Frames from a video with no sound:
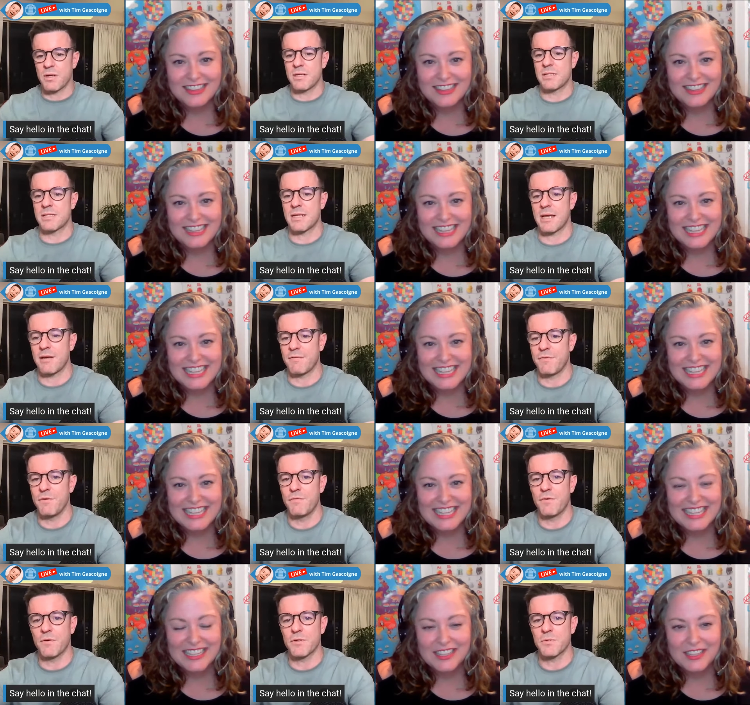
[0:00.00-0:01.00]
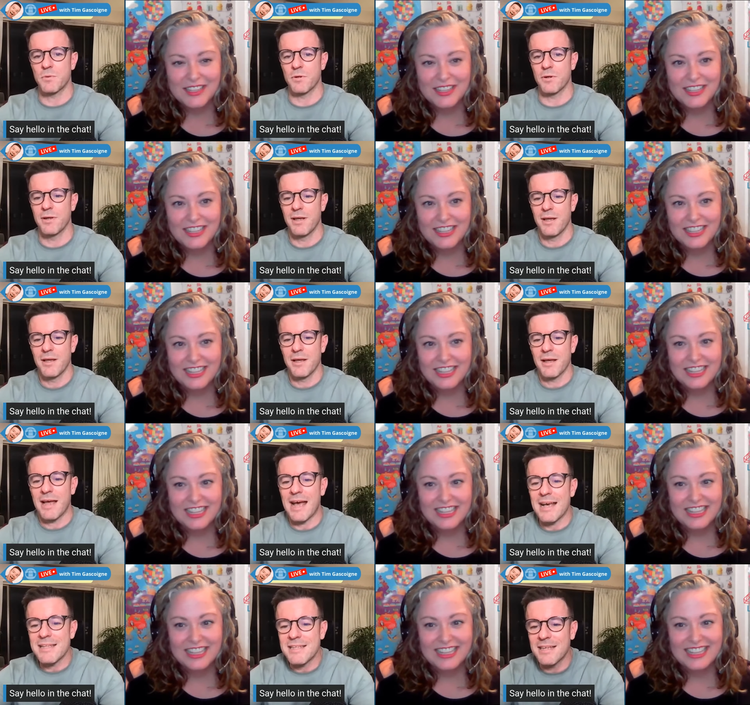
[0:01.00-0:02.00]
Speaker 1: wanted to say a few folks were
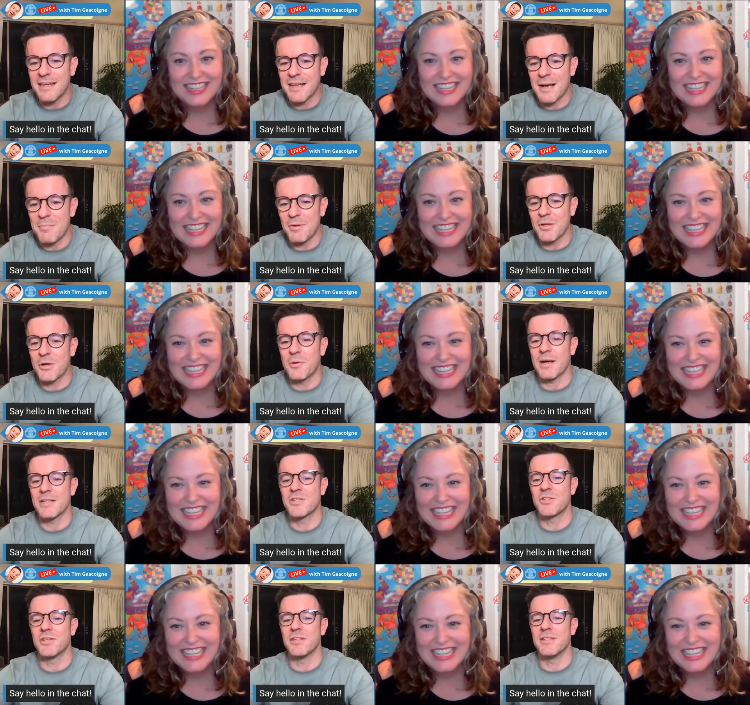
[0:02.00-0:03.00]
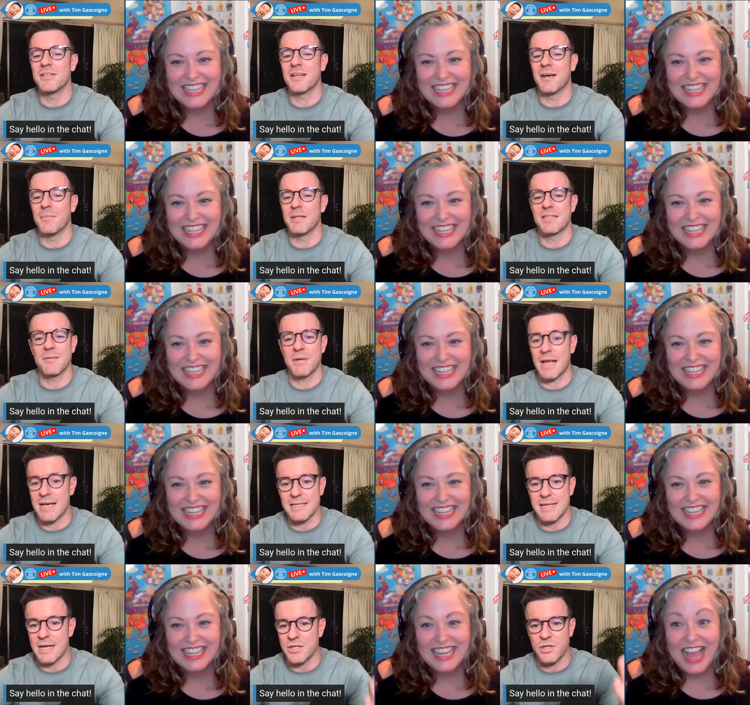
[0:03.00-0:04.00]
asking a couple of questions um, and someone asked
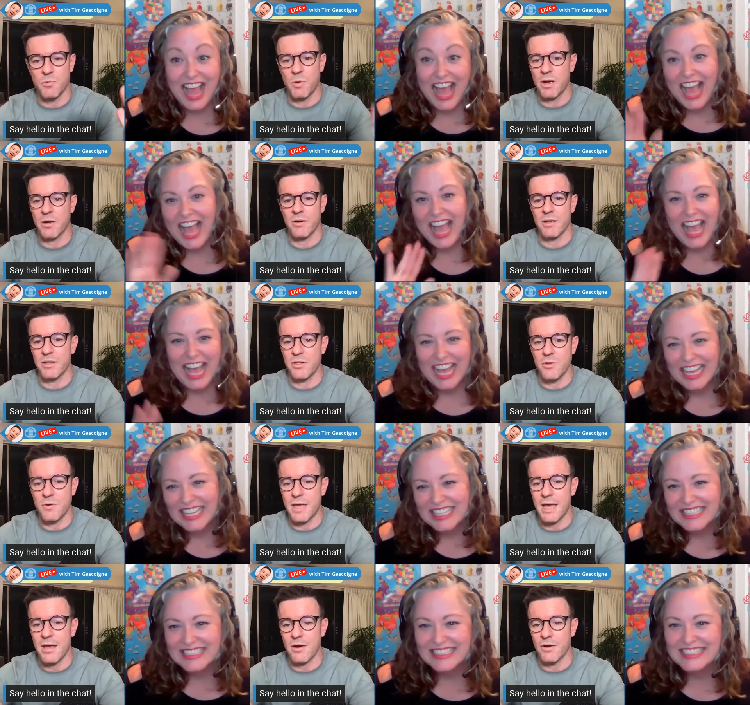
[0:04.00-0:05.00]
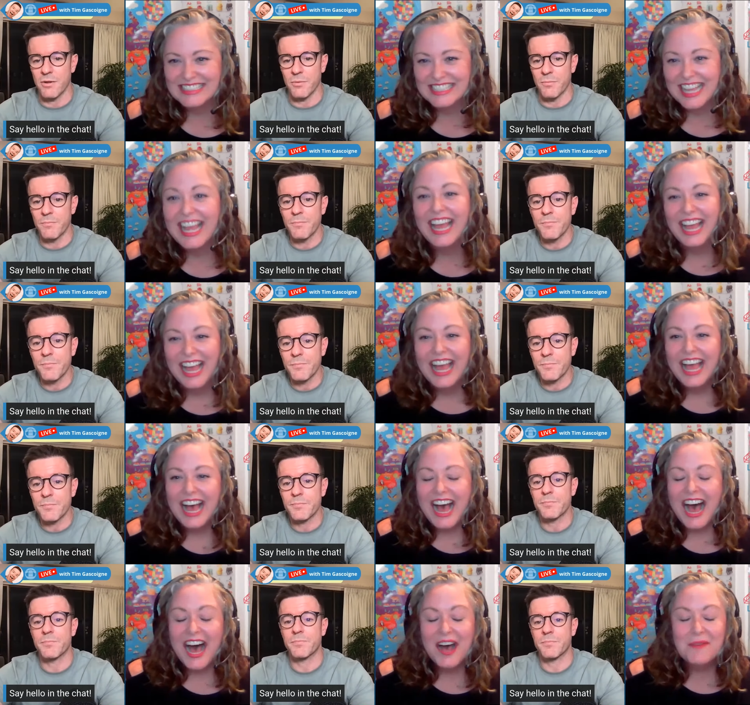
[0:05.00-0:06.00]
actually where in the uk are you
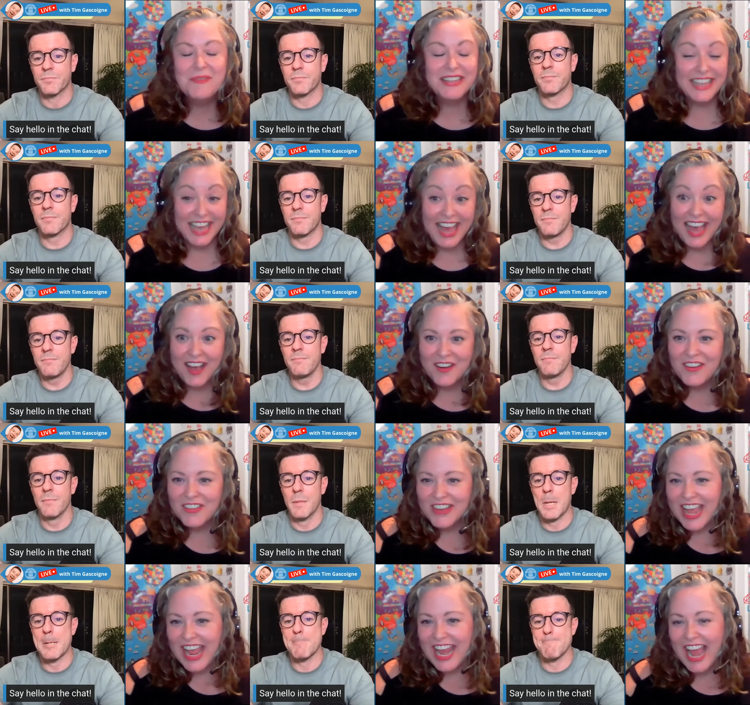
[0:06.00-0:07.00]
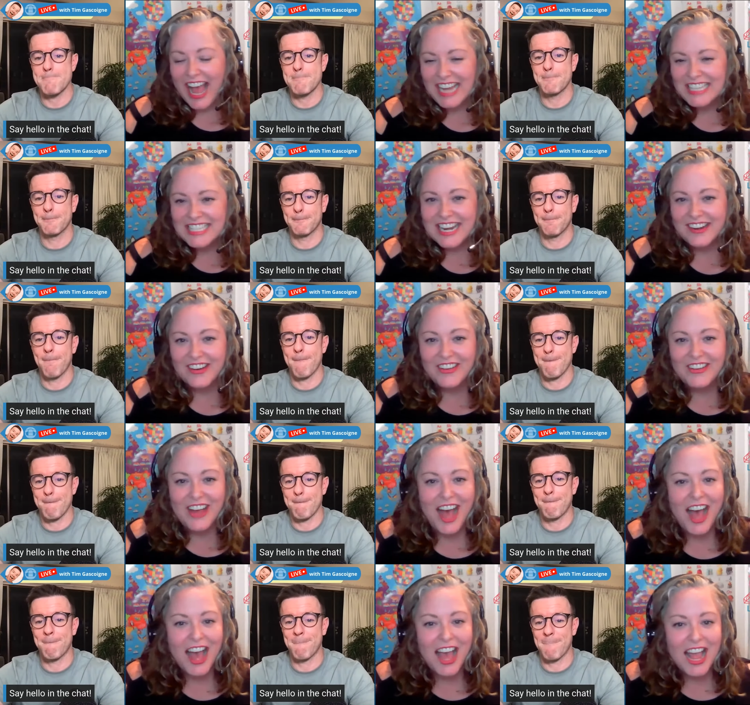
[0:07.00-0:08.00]
Speaker 2: um, yeah. Oh, okay. Hi, Cheryl.
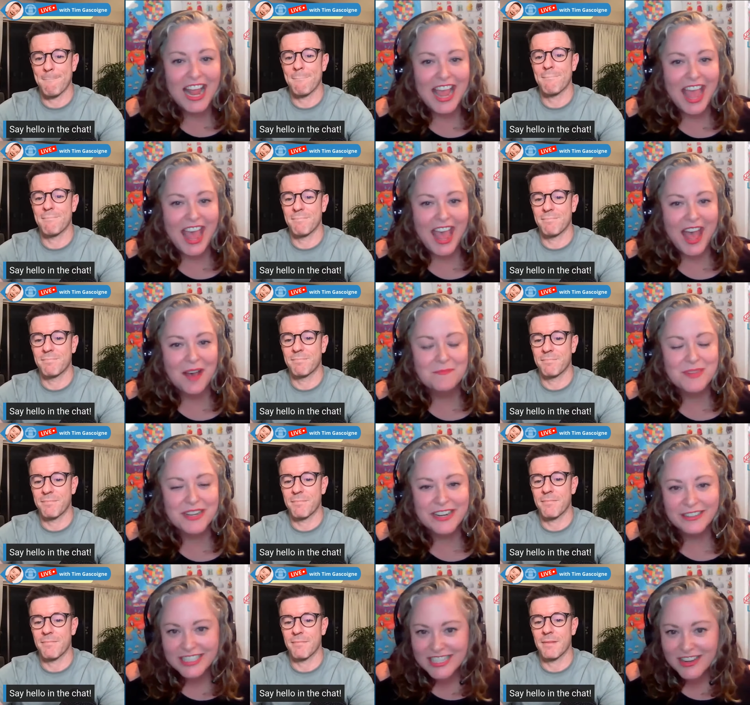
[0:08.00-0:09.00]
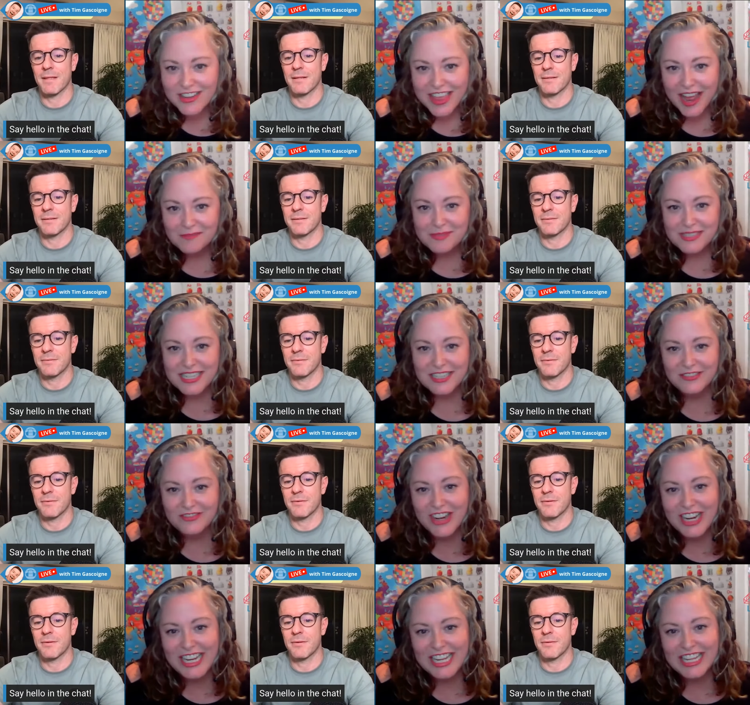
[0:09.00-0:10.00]
I am near Southampton,
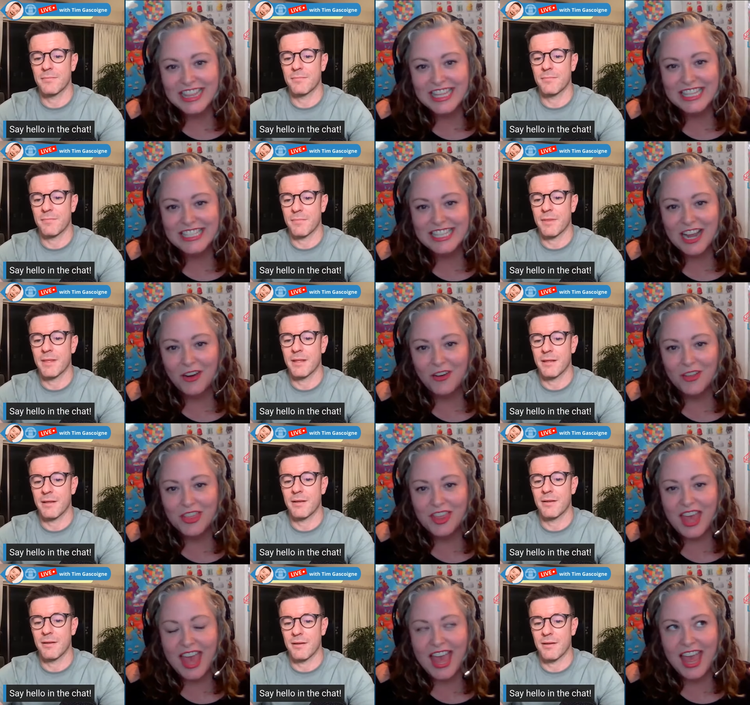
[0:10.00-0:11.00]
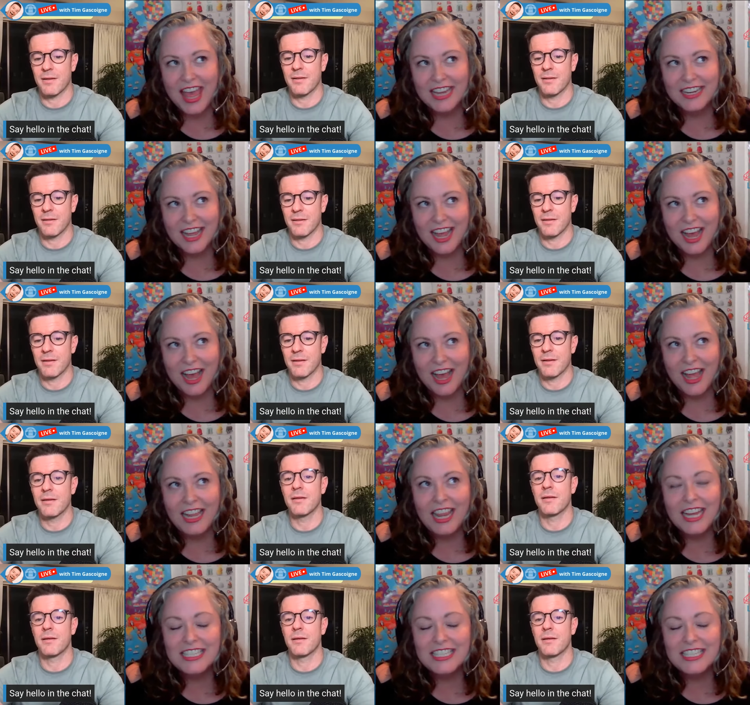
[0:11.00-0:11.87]
right in the south, and I